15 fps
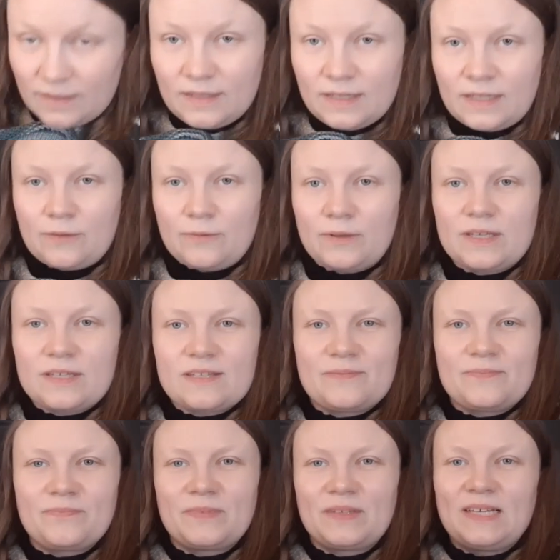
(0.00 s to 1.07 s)
Anyways,
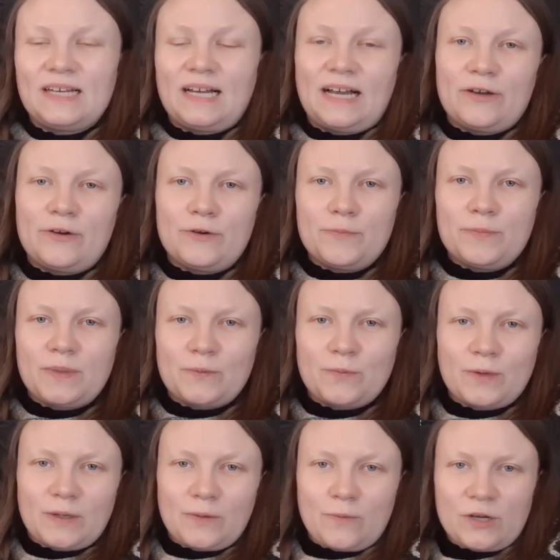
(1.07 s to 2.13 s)
I hope that
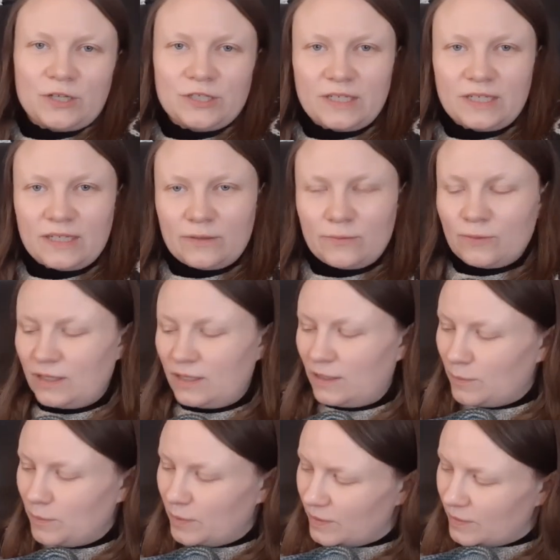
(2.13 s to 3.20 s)
when I wash it, it will
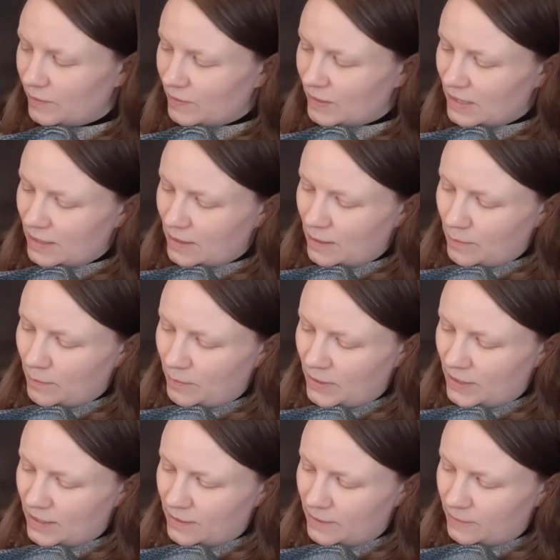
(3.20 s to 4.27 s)
help.
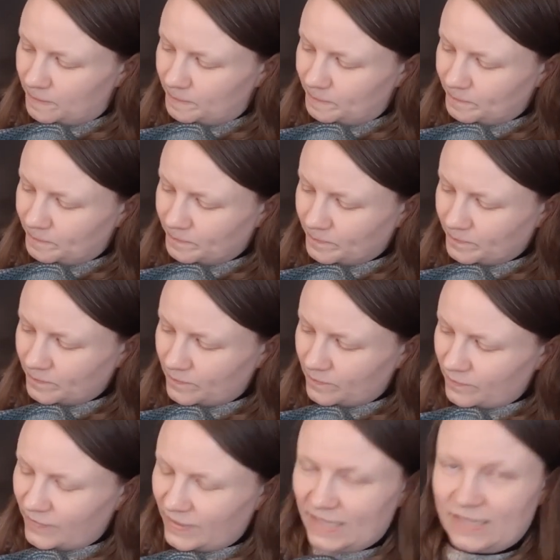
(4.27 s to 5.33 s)
But
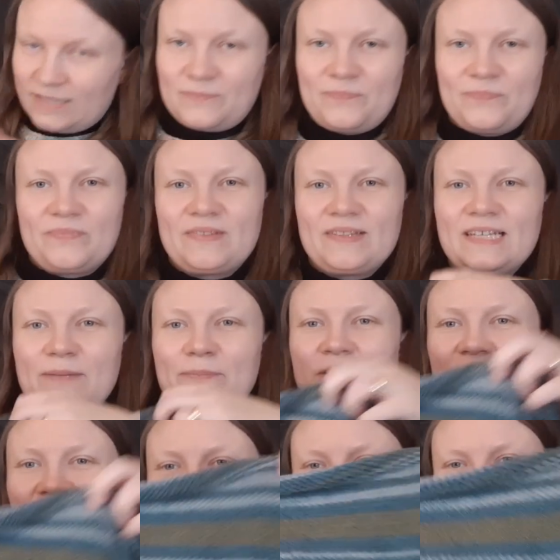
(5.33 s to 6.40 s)
yes, let me
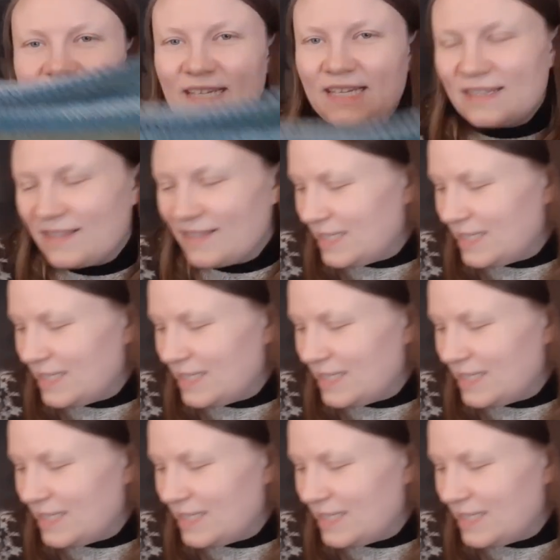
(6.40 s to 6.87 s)
just take the